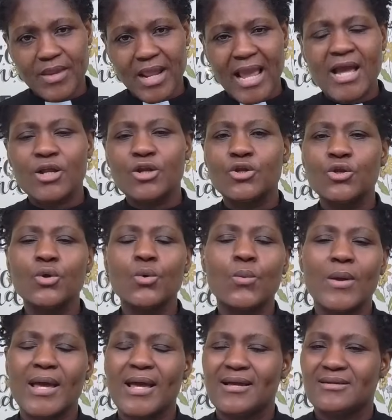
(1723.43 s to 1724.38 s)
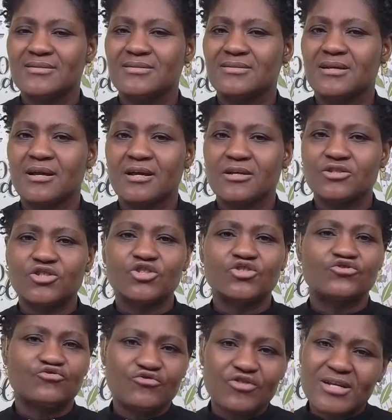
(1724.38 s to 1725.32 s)
and new ways to
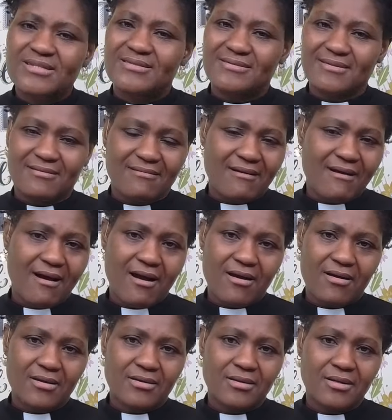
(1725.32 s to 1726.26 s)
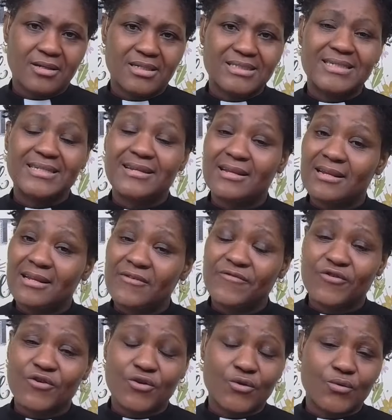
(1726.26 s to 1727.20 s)
trust in God to
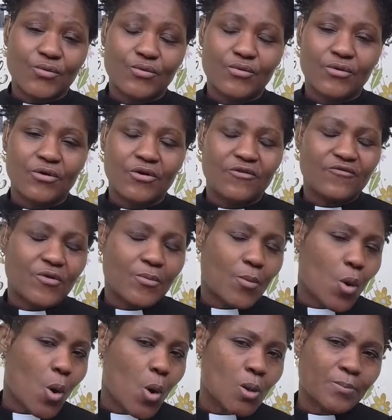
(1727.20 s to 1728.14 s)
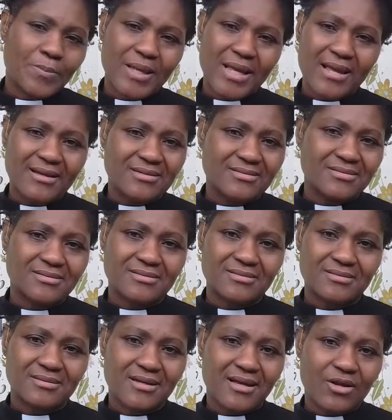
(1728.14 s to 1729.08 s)
deliver you from all
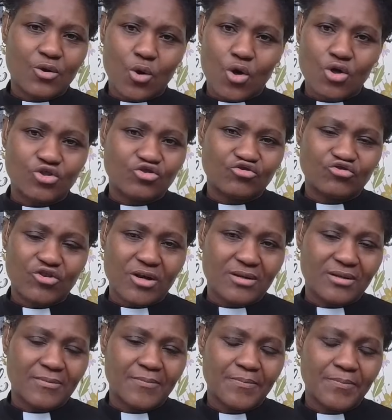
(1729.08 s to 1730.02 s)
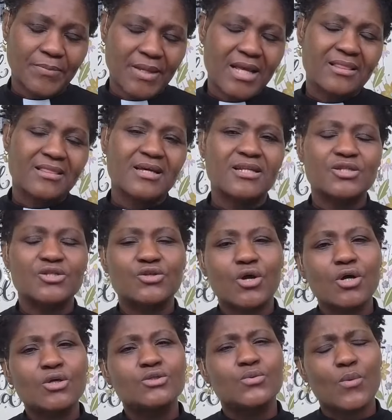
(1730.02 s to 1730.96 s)
pains and all struggle. Let us
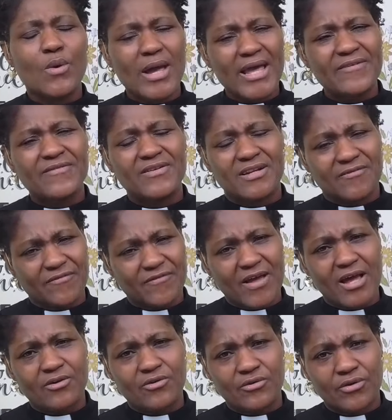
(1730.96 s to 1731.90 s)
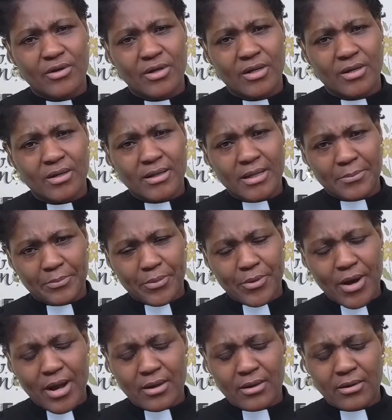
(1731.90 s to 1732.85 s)
go to our Heavenly Father in
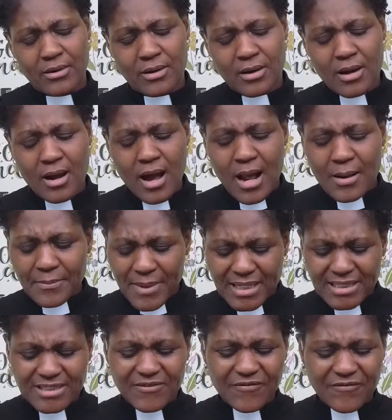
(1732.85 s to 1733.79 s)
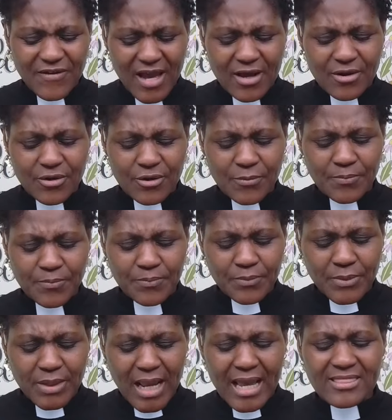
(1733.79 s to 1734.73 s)
prayer. Almighty Father,
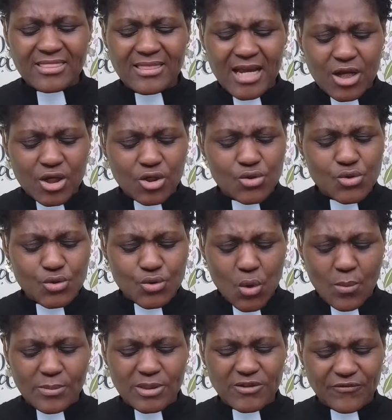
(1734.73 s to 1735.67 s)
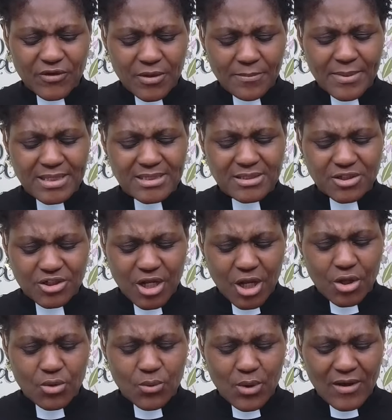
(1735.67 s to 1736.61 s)
I thank you so much for the message
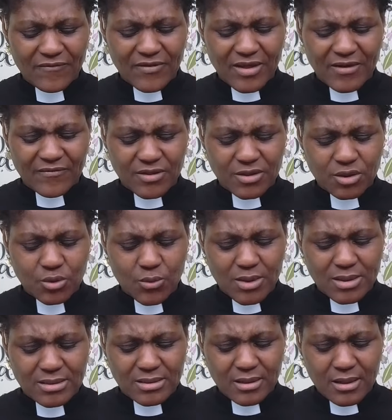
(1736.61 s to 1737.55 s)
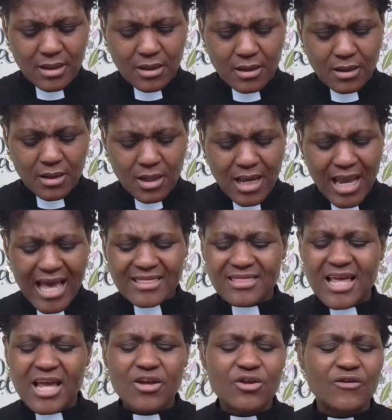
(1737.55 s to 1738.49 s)
that you have given to us today. I
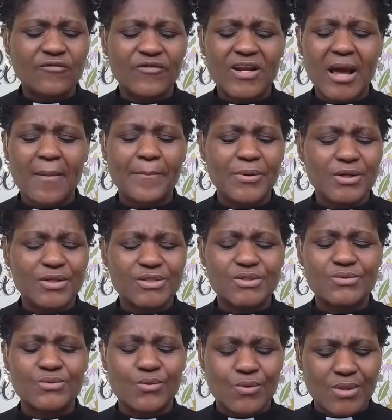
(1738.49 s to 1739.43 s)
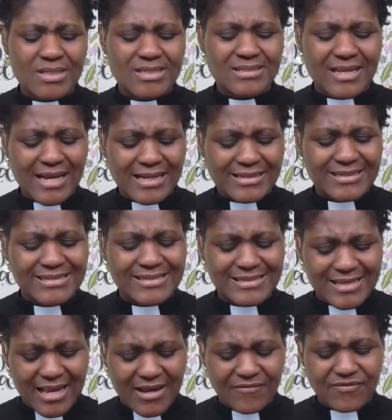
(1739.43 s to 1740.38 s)
thank you for that person who is texting
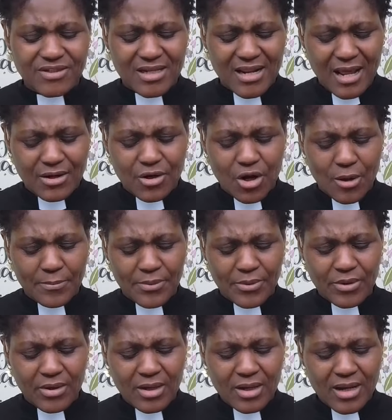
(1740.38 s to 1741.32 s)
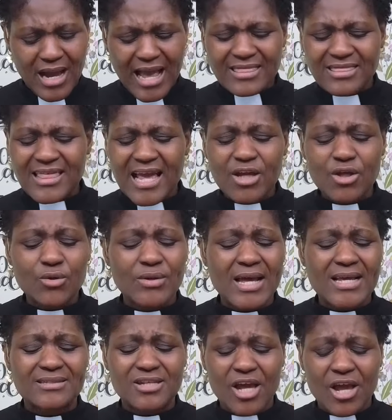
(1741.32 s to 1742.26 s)
SAVE to that number. I thank you
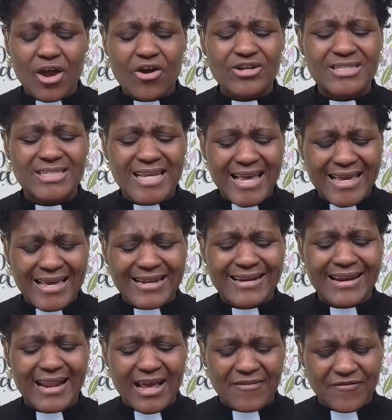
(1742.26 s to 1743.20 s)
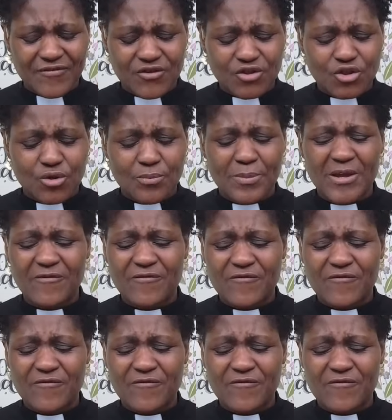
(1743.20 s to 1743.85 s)
that they are taking an effort to be